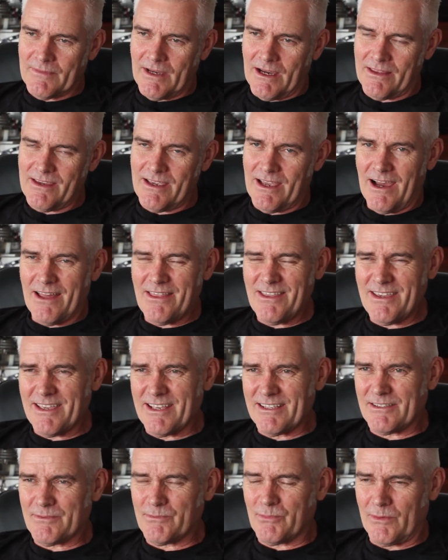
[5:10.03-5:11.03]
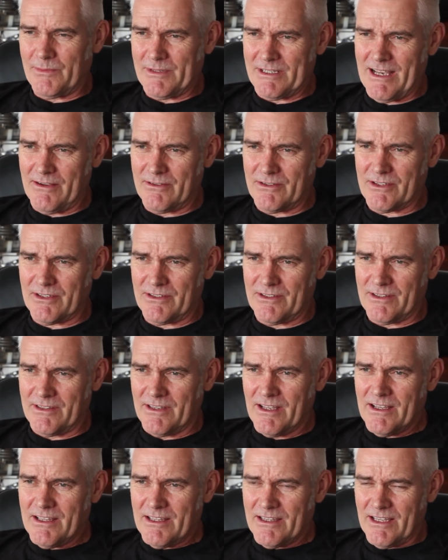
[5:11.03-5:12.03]
I think I think it's probably down to
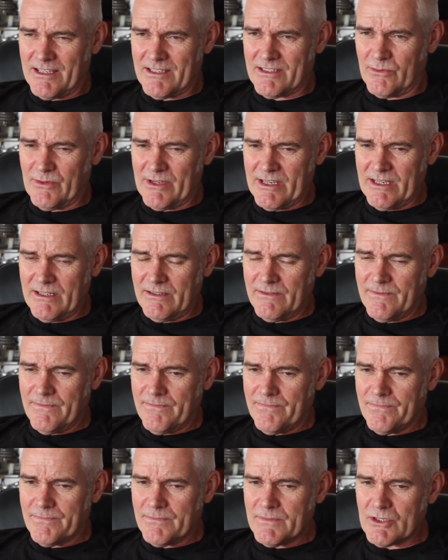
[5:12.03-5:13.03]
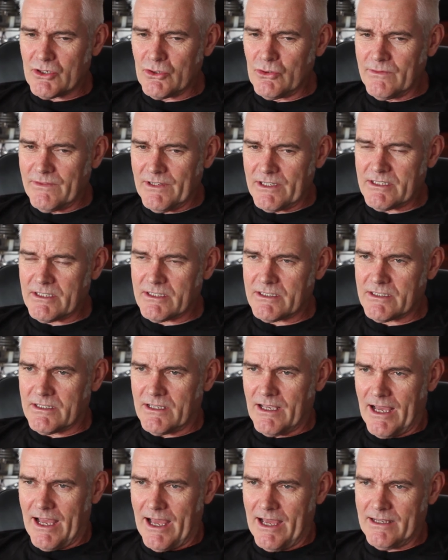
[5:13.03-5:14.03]
there's only two of
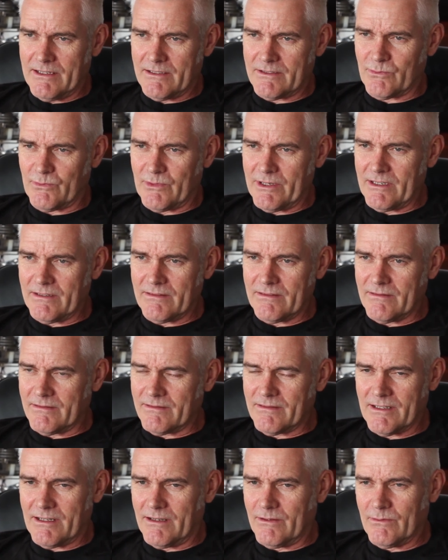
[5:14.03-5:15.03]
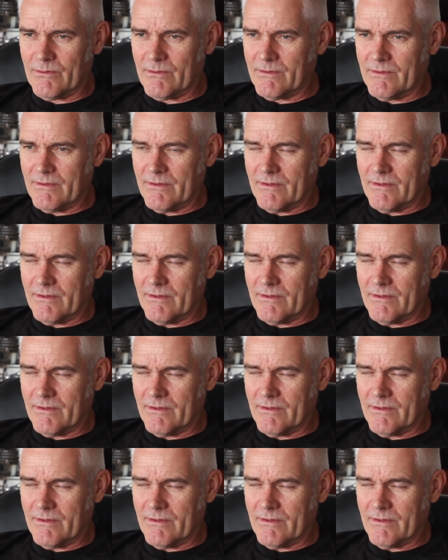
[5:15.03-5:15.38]
us, and we you know